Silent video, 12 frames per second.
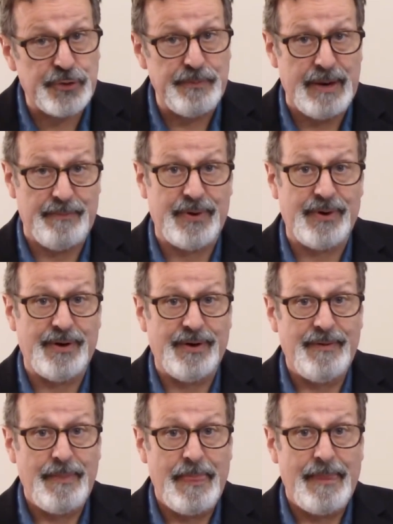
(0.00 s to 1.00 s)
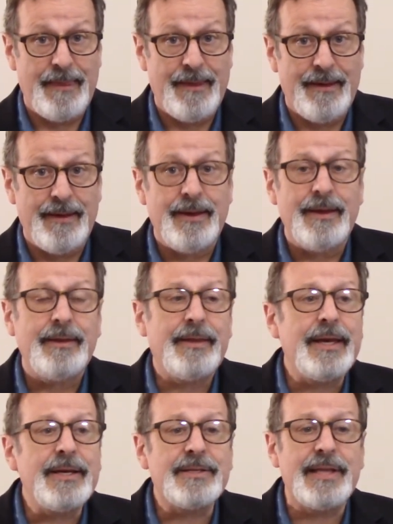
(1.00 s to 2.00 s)
member,
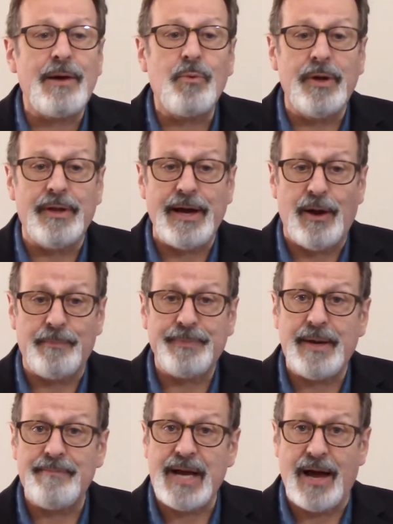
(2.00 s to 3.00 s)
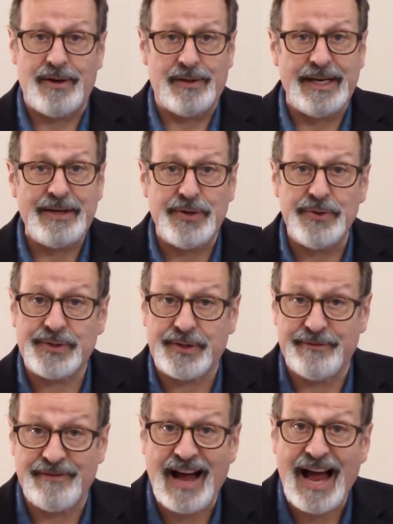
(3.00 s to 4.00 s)
things that will help them not only to
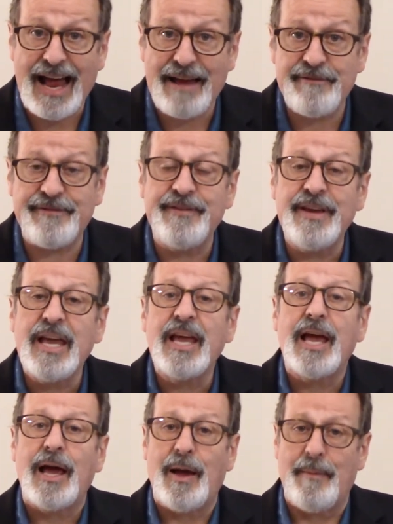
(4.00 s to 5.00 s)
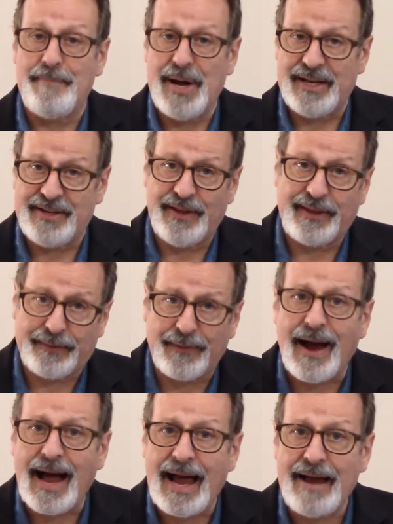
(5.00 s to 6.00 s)
survive, but to
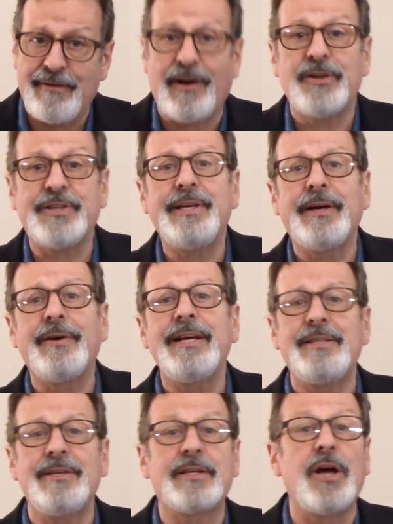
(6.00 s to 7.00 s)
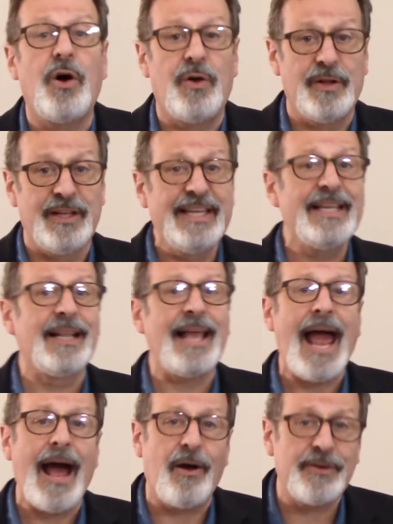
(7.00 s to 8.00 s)
thrive. Our series is called Little
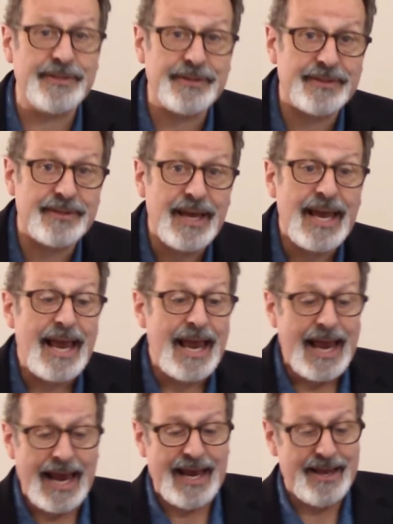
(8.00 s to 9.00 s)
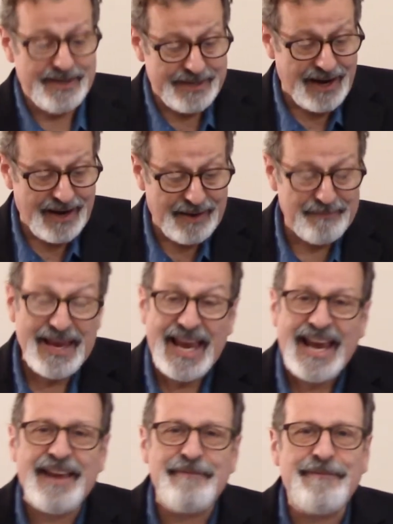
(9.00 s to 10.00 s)
House. And um,
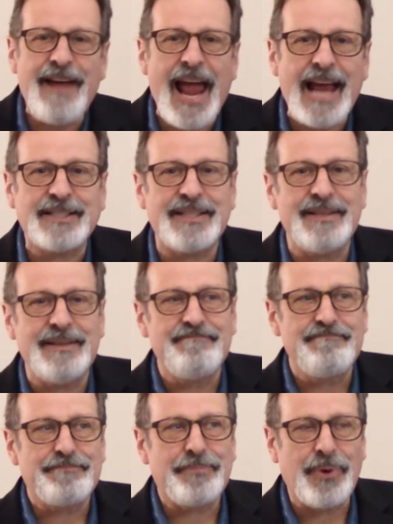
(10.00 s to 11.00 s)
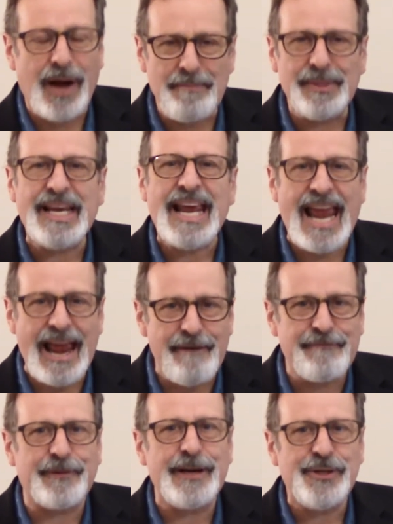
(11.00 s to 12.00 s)
in fact, probably
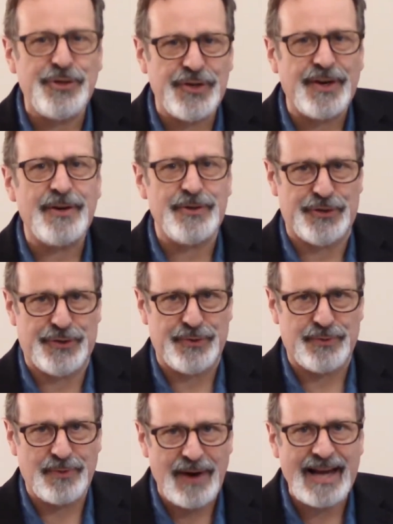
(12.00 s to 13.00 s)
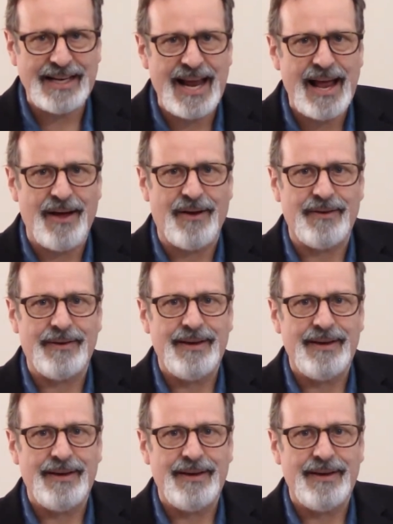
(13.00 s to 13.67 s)
every church right now